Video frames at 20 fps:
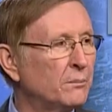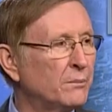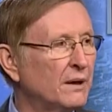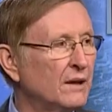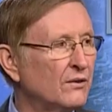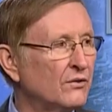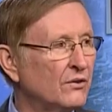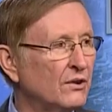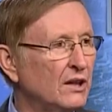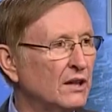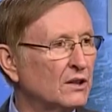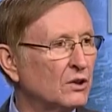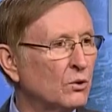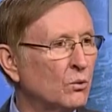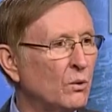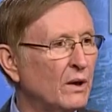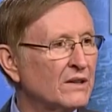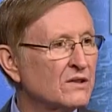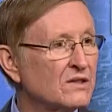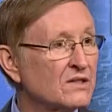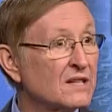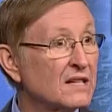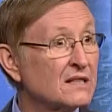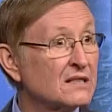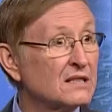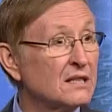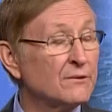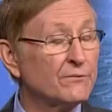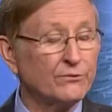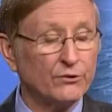BC to
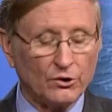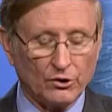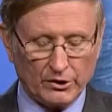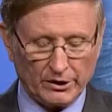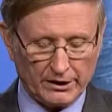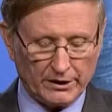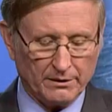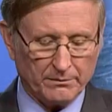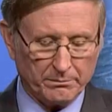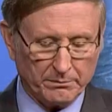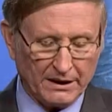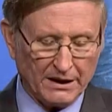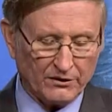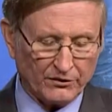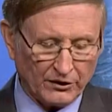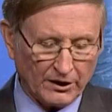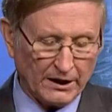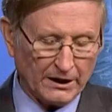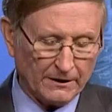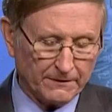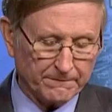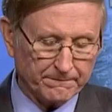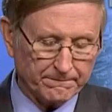164 BC.